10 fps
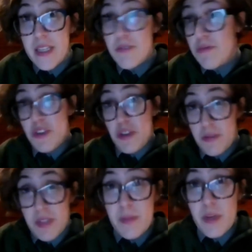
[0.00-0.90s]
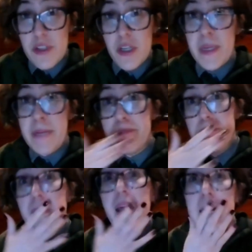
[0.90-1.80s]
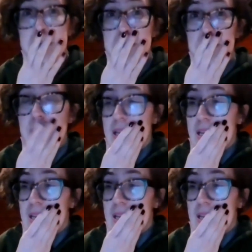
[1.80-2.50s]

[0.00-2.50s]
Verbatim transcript: He's served in the British Army. Um,